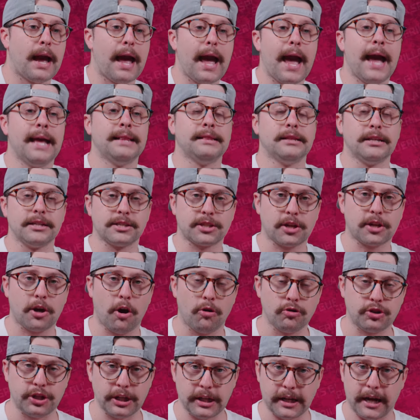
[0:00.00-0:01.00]
endless
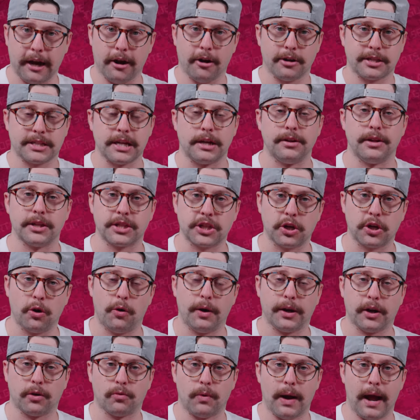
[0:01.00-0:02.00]
coaching carousel that's
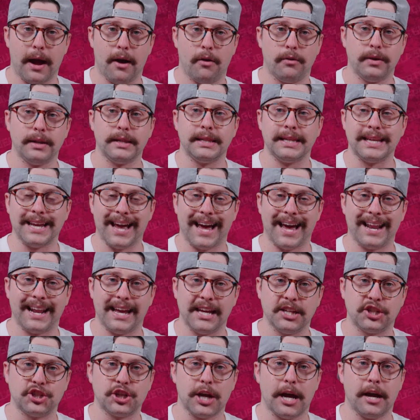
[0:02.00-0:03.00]
going around the
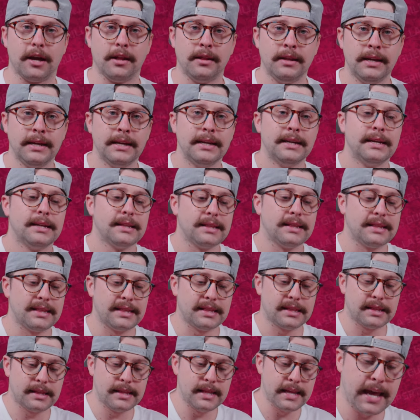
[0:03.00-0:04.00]
NHL,
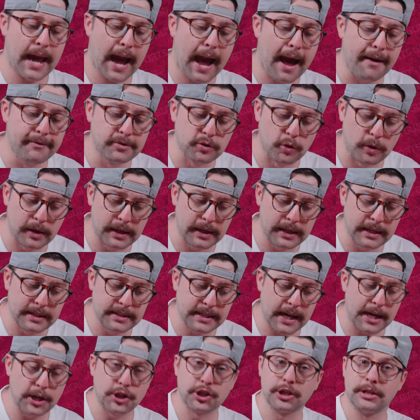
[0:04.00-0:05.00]
the Avs
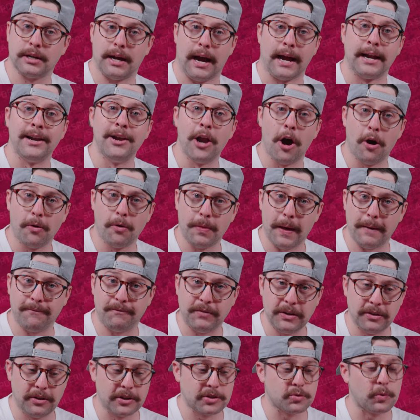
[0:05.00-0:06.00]
organization, I know they
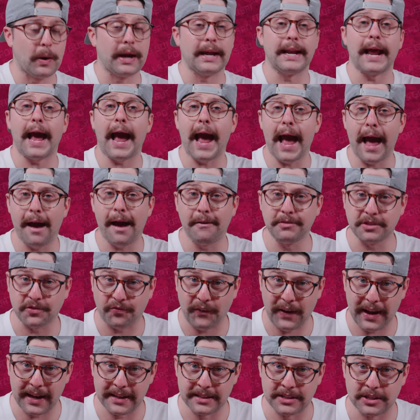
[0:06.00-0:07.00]
feel this way, and Avs
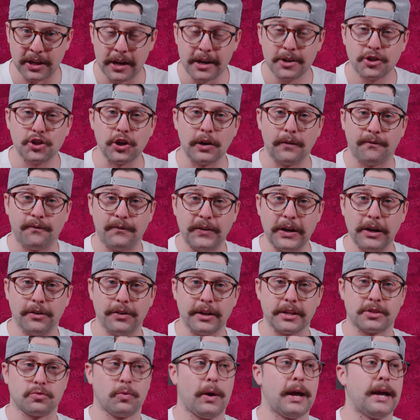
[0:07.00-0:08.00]
fans should feel
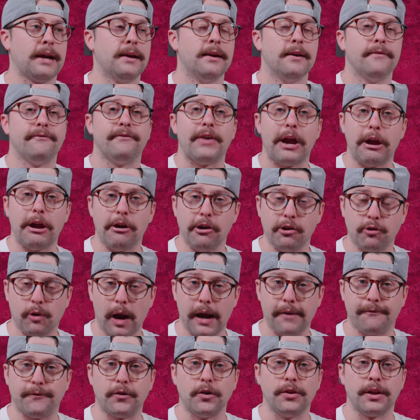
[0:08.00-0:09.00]
this way. Very
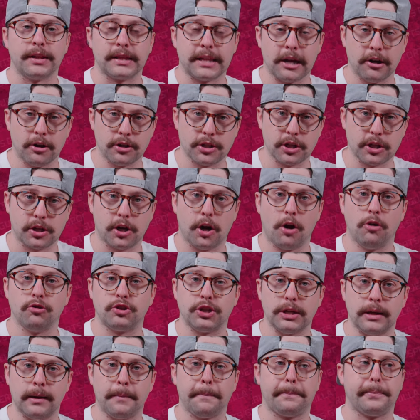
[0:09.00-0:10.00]
grateful that there is a
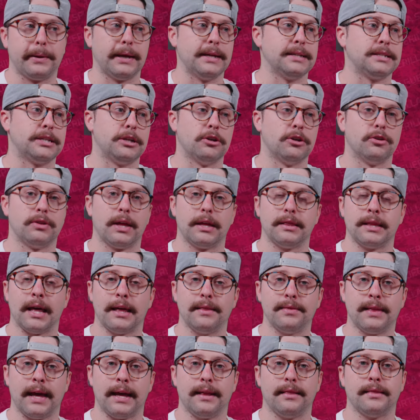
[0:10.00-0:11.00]
coach in place here
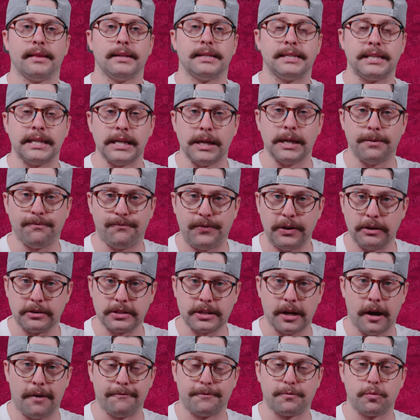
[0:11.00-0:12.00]
that the team feels
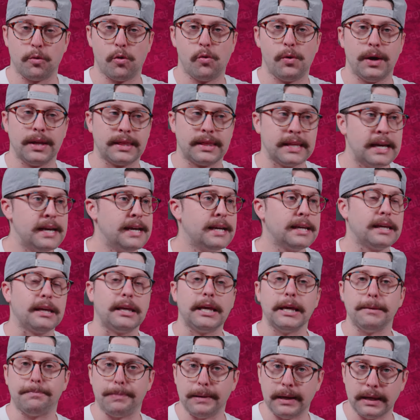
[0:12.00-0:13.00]
comfortable with
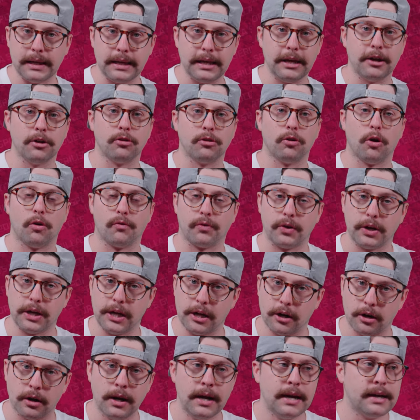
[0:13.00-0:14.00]
keeping year over
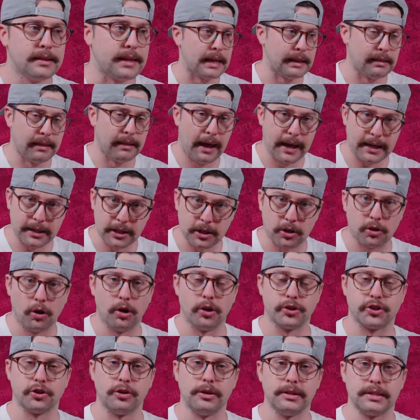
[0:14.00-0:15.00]
year. They like the
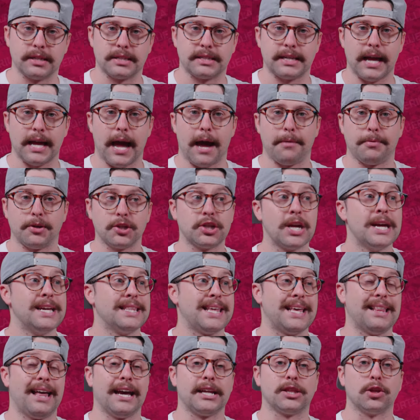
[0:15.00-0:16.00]
culture he's established.
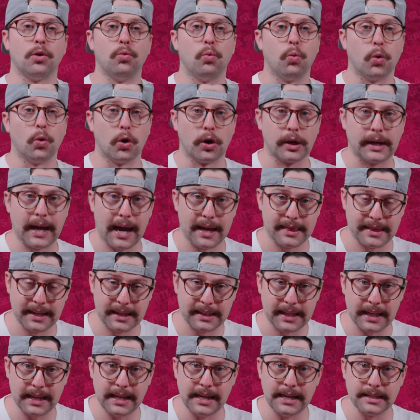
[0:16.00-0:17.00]
They like the work
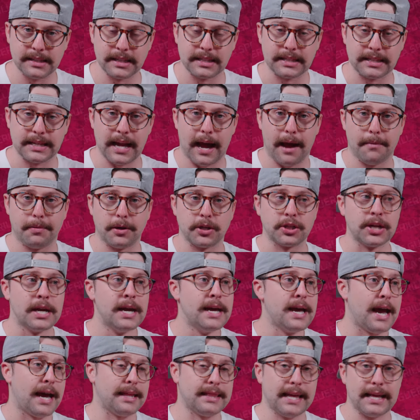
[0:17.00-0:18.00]
ethic that he's established,
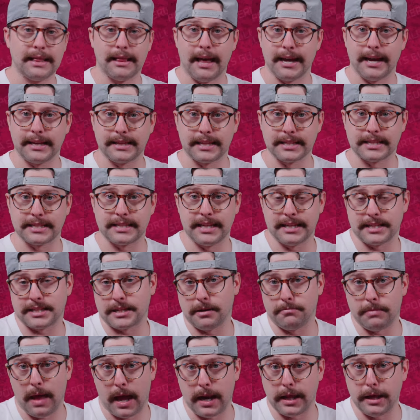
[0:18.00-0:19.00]
and they like the
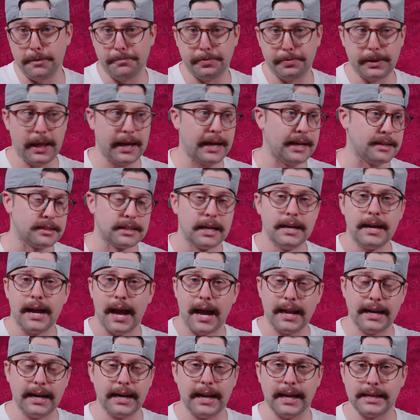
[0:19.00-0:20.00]
system that he plays,
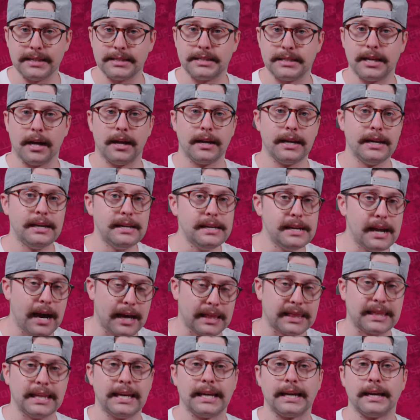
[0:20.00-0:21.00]
and it has done
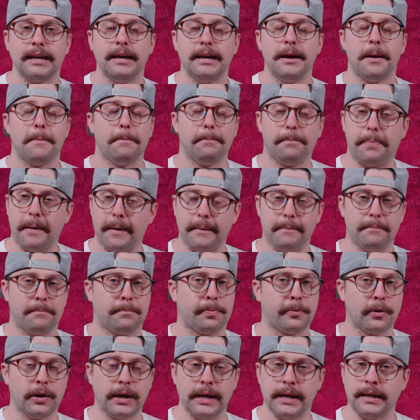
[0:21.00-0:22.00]
nothing but
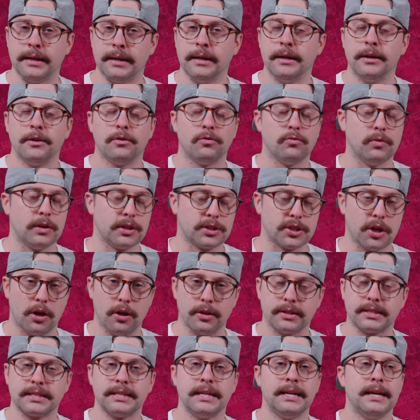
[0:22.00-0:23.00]
breed
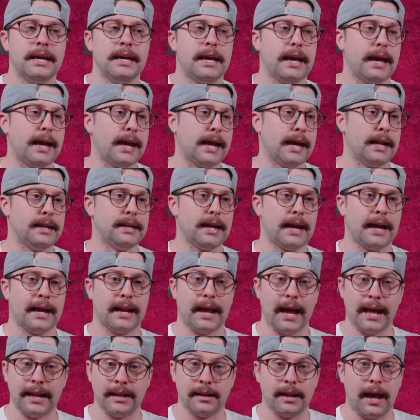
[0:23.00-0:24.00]
results
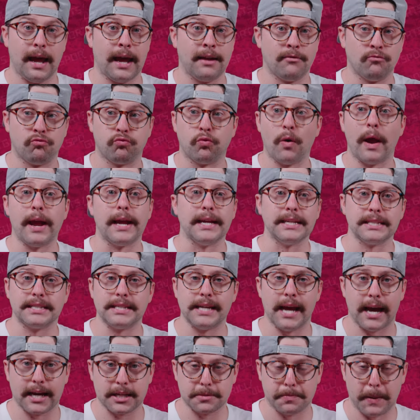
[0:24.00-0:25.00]
and raise
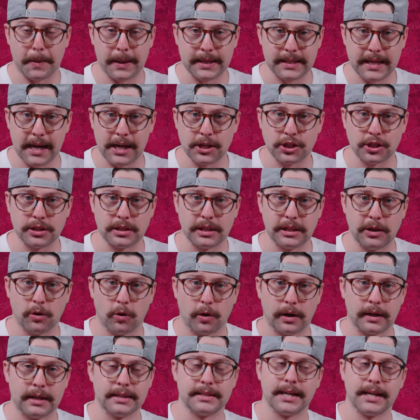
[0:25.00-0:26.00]
the expectations of the
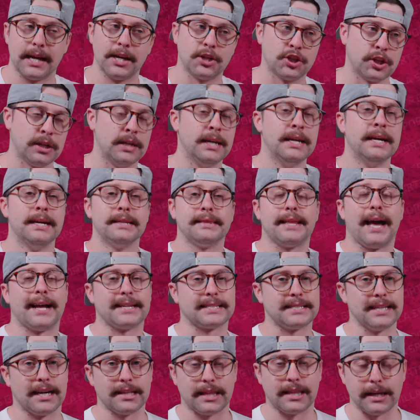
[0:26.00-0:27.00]
organization.
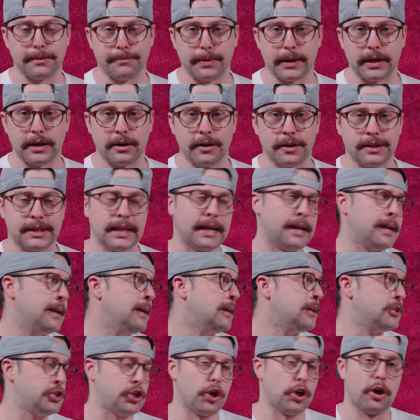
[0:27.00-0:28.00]
That's nothing but a good thing.
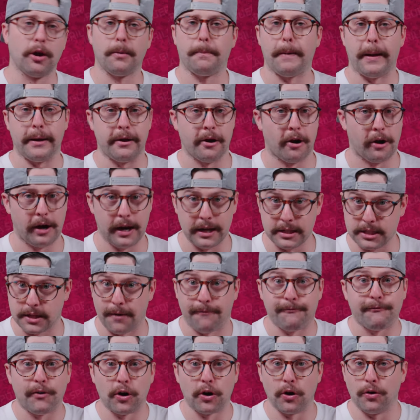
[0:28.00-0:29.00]
Jared Bednar is
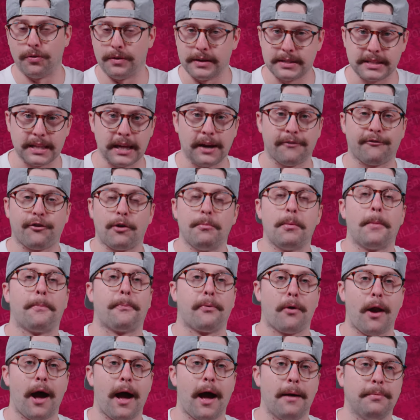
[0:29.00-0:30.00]
the furthest thing from a
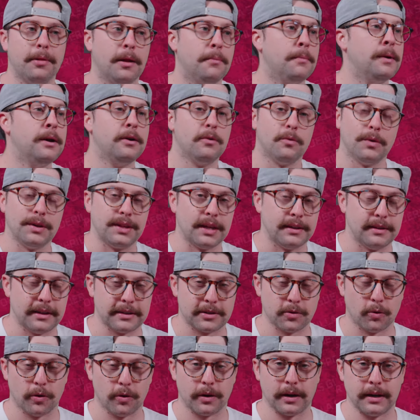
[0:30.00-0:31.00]
problem within
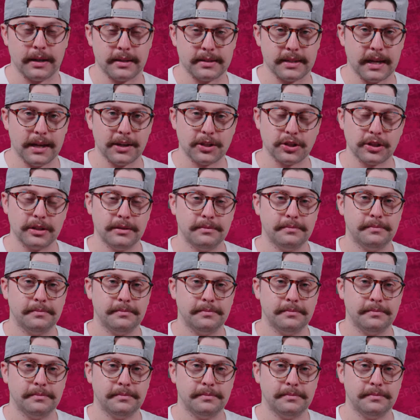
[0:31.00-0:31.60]
this organization.